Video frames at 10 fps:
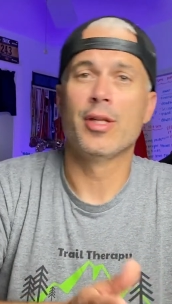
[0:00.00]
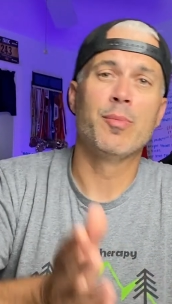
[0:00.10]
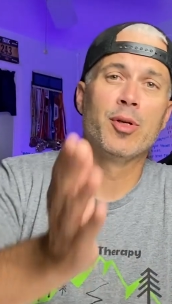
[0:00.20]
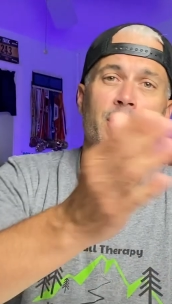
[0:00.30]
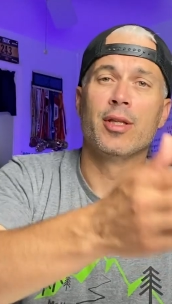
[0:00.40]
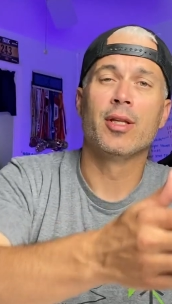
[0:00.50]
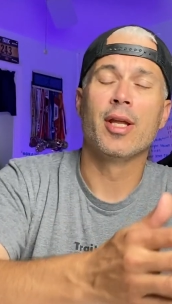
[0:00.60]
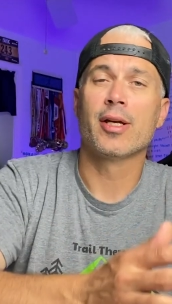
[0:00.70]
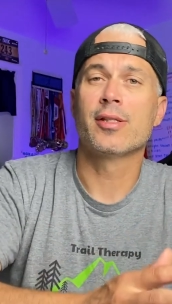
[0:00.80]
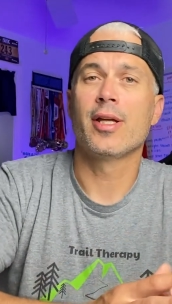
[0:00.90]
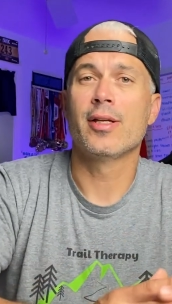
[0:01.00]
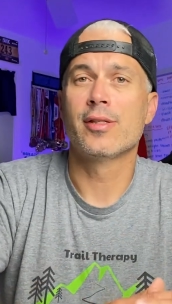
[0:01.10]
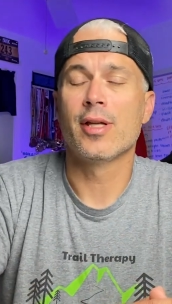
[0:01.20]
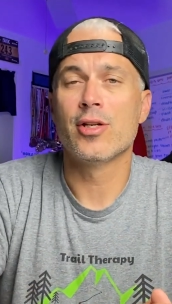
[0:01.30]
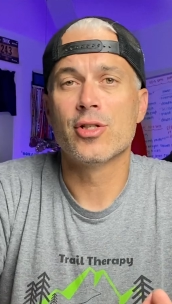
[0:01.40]
They put it in the next aid
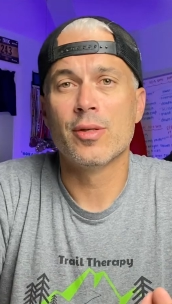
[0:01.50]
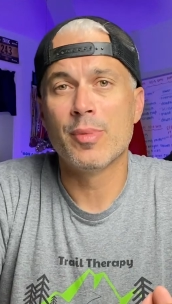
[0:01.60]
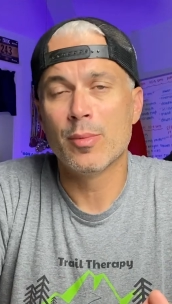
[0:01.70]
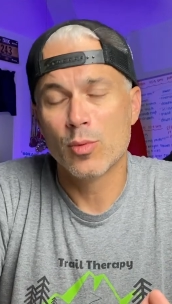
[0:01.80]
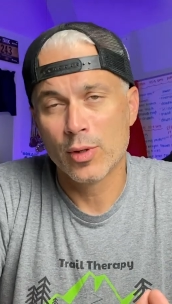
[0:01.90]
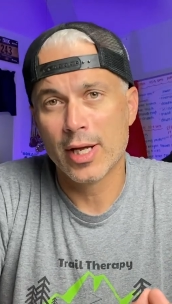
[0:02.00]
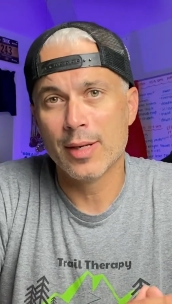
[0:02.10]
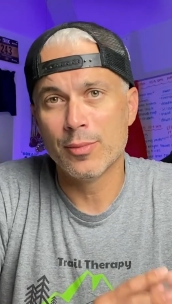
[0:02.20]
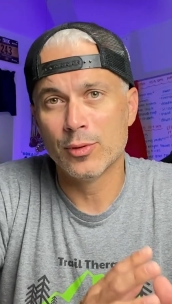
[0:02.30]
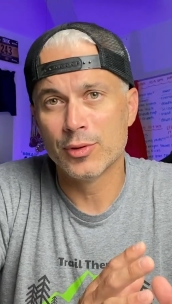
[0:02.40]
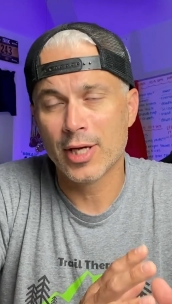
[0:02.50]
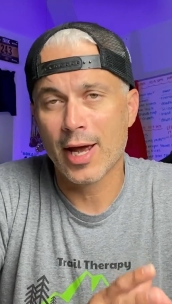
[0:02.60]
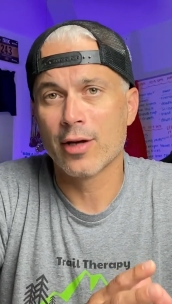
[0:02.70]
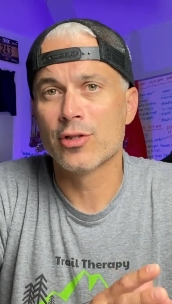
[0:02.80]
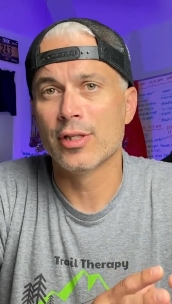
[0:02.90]
station, and people weren't able
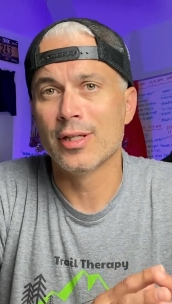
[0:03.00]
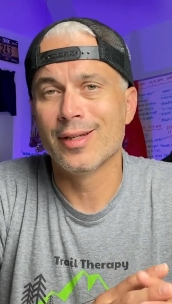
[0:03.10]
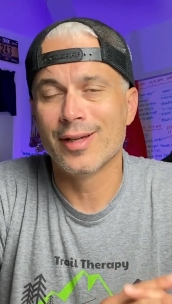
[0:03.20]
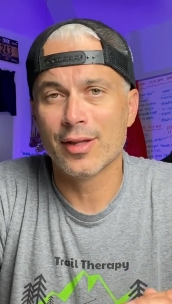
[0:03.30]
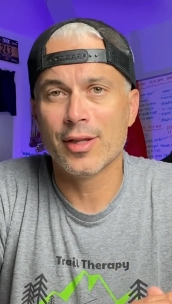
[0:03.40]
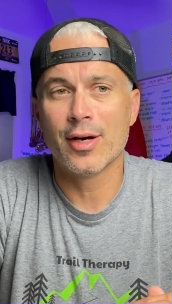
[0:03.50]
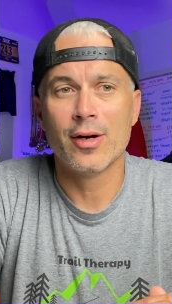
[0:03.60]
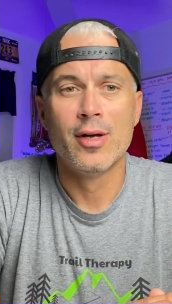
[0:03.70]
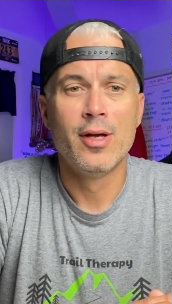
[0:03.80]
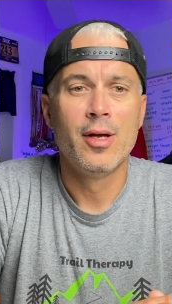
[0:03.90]
to actually get there,